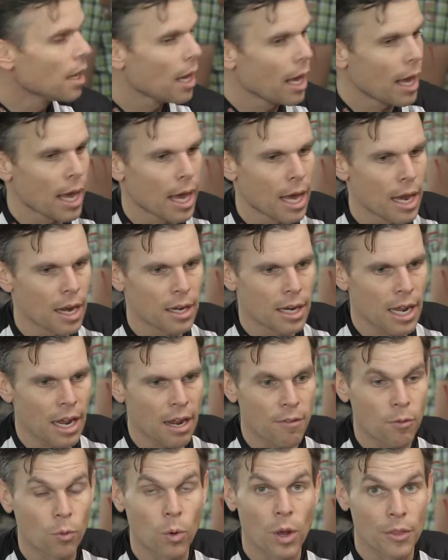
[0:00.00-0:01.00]
And
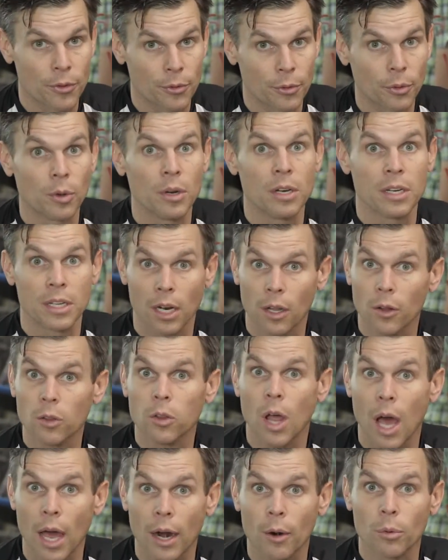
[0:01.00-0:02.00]
Dave went through and did a
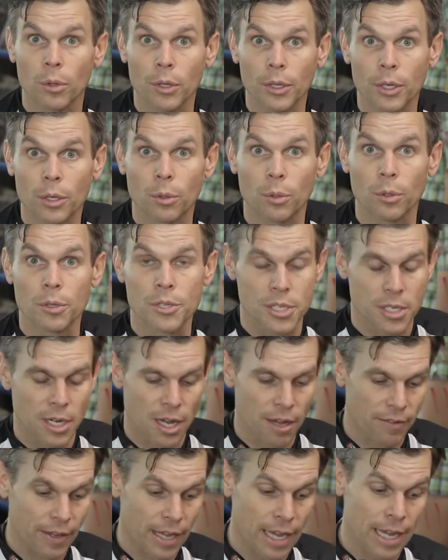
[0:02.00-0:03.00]
lot of really cool
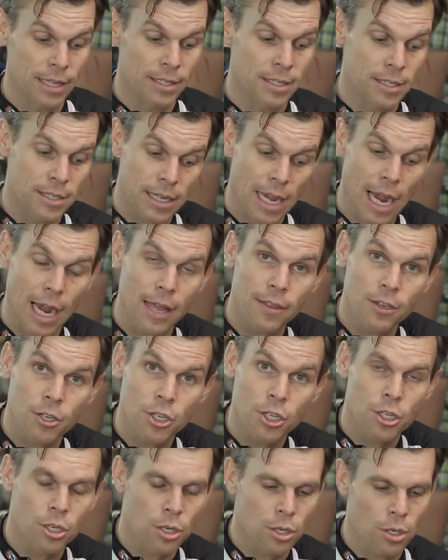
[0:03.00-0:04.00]
stuff inside the
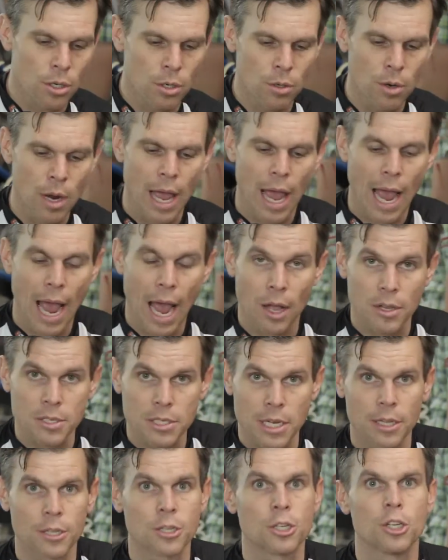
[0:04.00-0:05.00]
shoe,
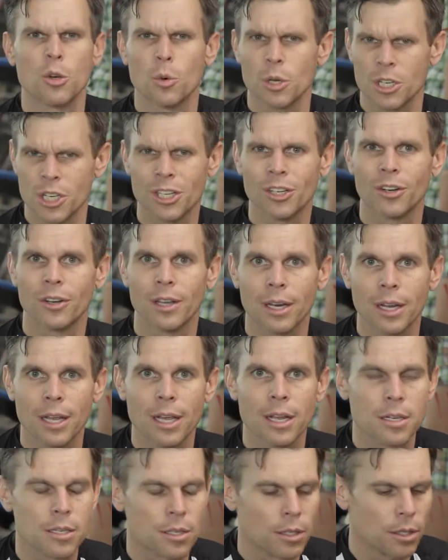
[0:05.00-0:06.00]
outside the shoe, which he'll get
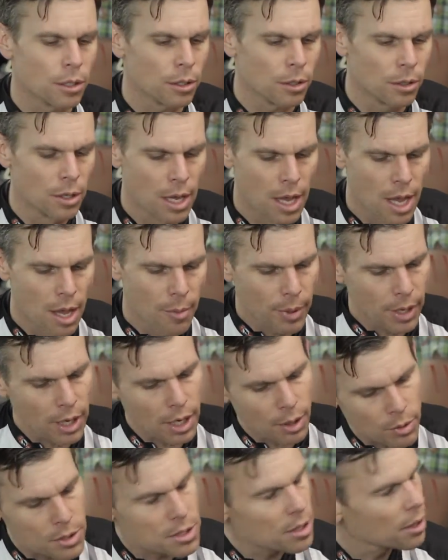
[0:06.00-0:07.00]
into. But
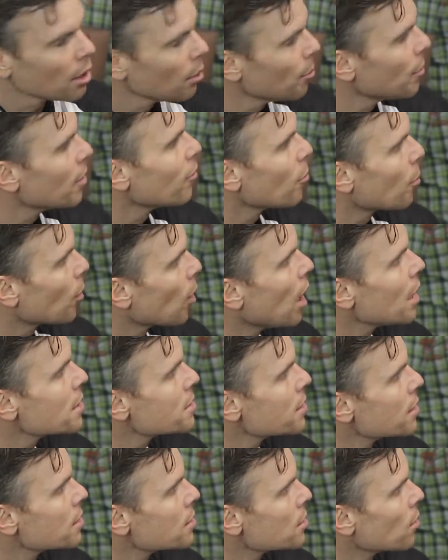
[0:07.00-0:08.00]
it was a little bit of a
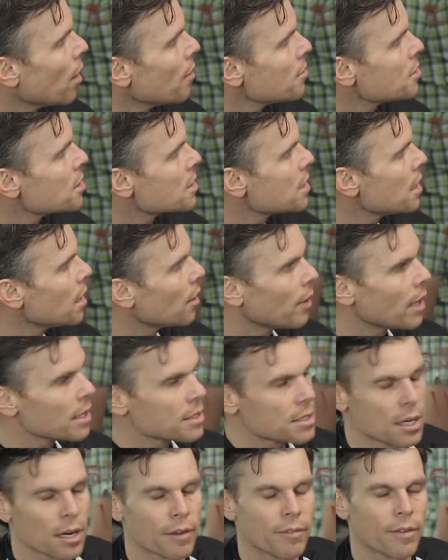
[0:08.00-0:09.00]
process. So I was just
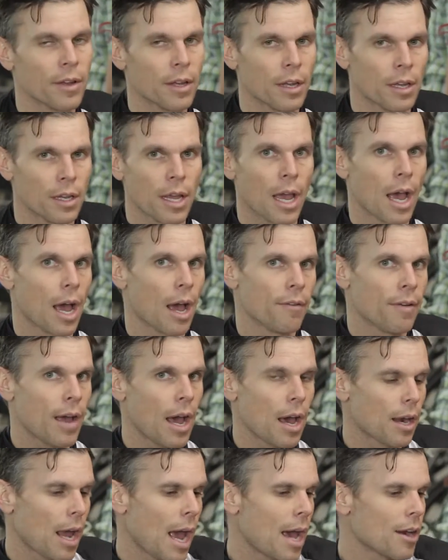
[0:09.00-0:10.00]
interested yeah, of yeah, of
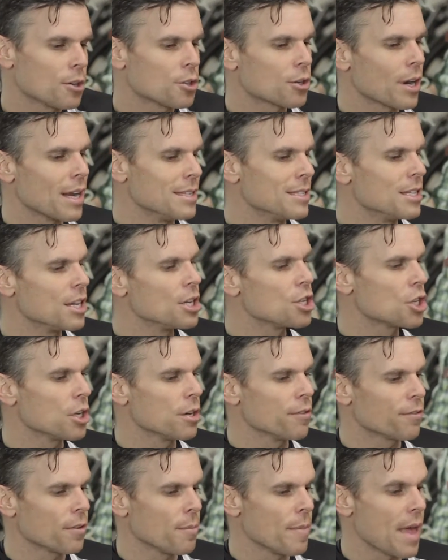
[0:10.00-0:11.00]
how to, how to
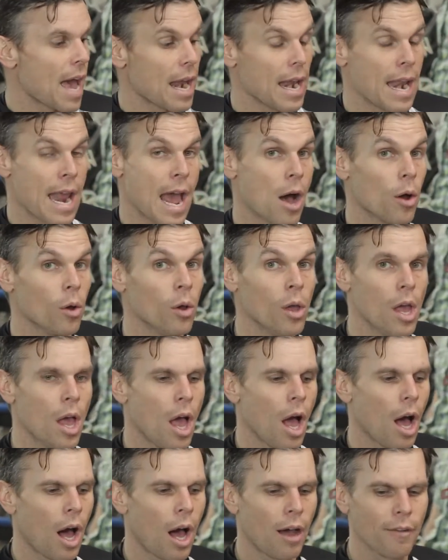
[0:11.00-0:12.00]
transition from that. Now,
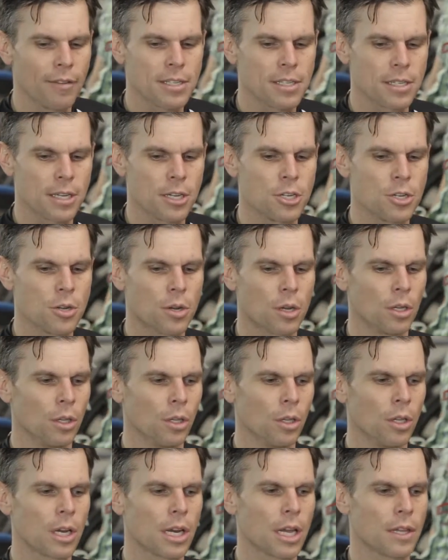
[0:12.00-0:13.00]
obviously as you can
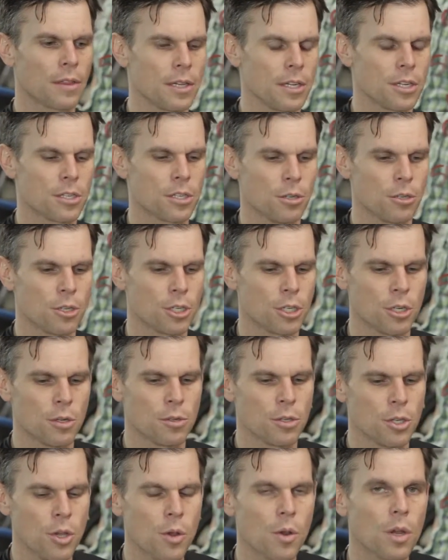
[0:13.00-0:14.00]
look at these two
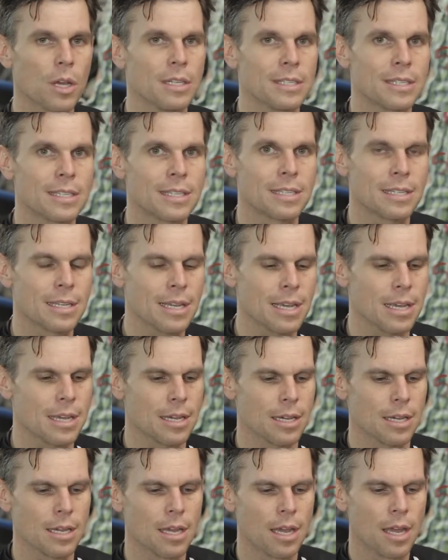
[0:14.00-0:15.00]
shoes, you can
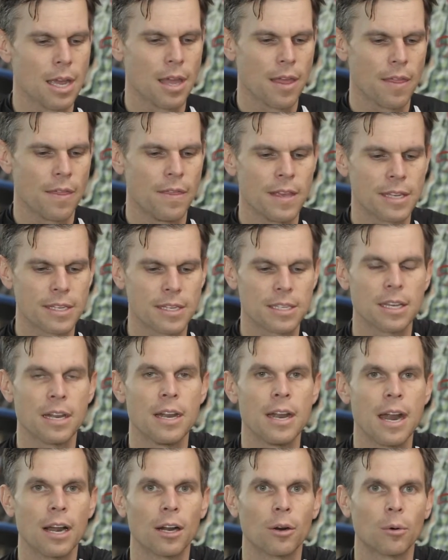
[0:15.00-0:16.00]
see this is a
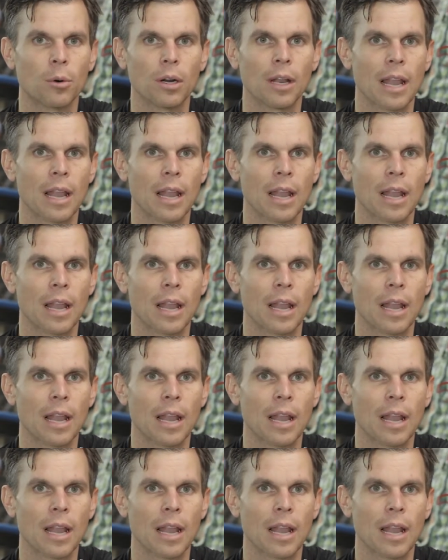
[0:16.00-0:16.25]
narrower